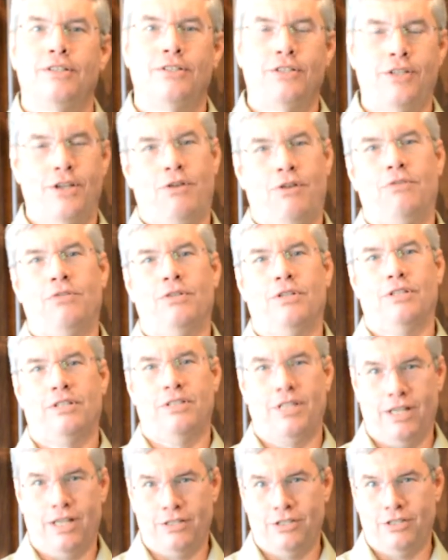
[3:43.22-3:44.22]
don't
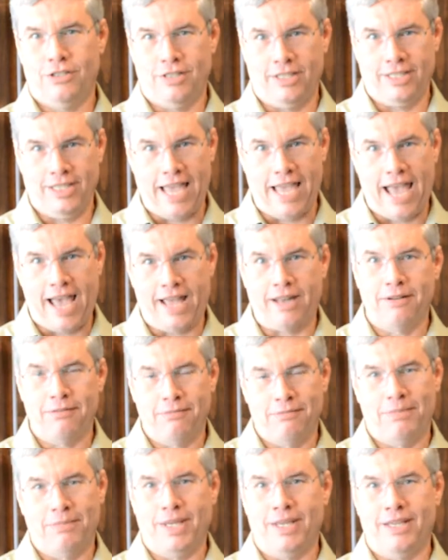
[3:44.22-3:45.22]
touch the cat,
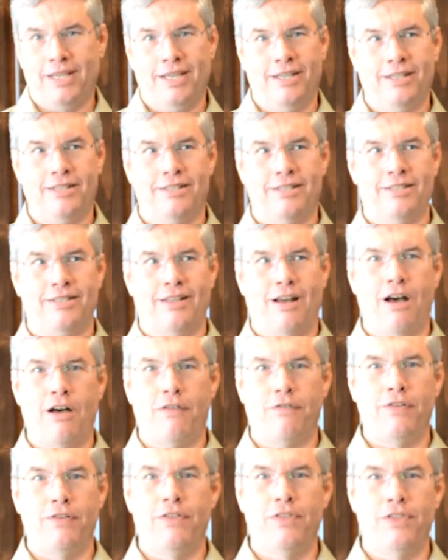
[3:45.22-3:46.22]
because
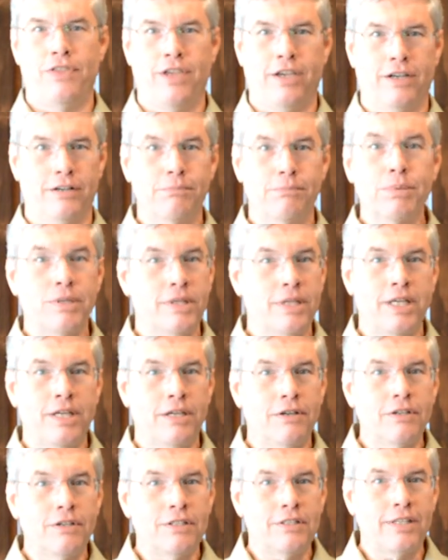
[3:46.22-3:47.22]
often they're pretty
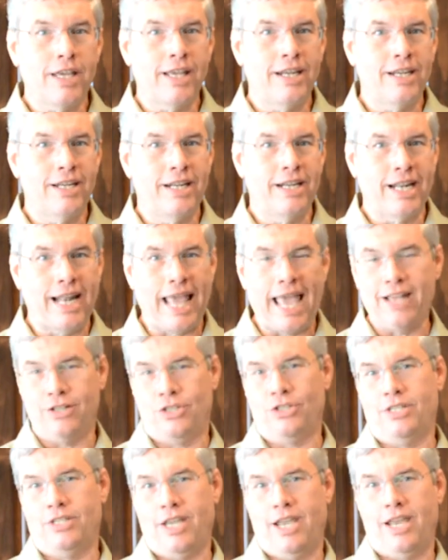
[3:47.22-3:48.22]
irritated and
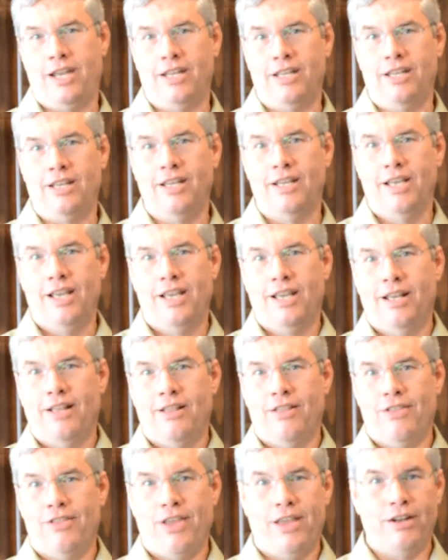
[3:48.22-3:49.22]
agitated.
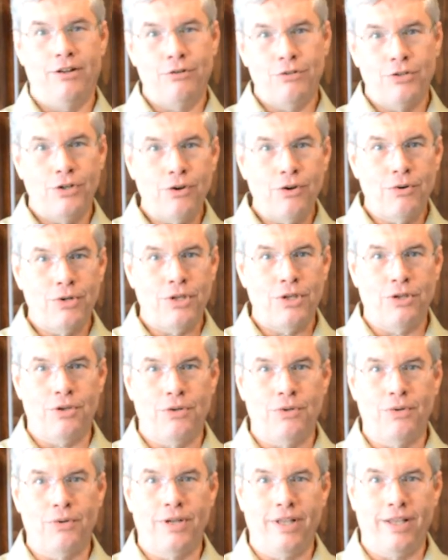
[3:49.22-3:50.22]
They don't know
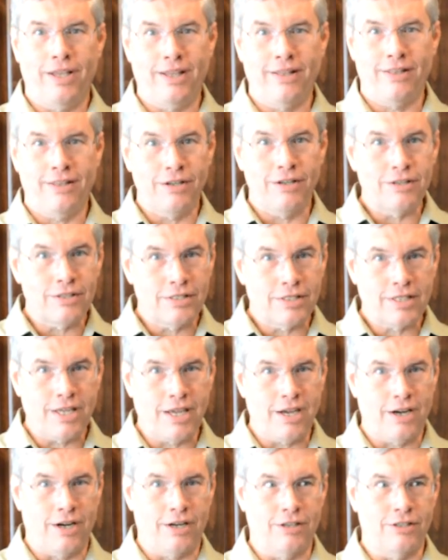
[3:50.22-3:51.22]
you, and they're
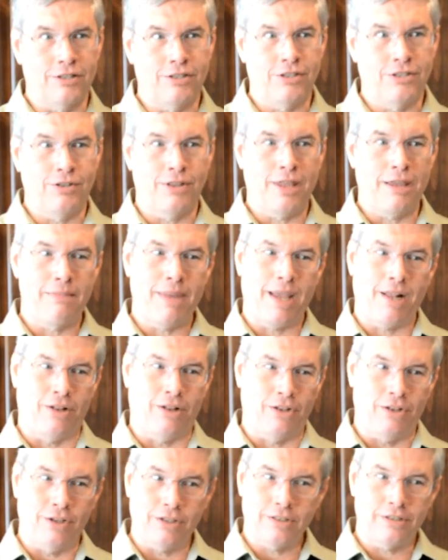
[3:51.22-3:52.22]
scared. So they may
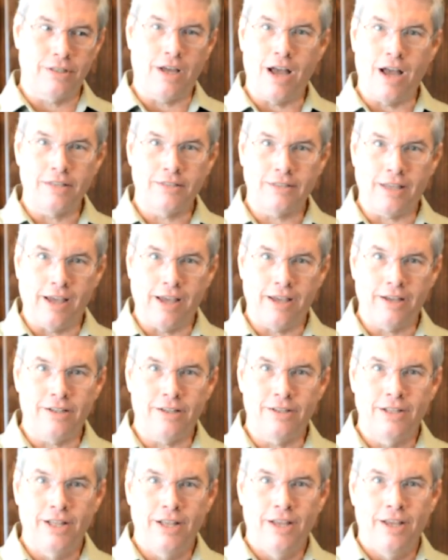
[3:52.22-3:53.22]
look docile,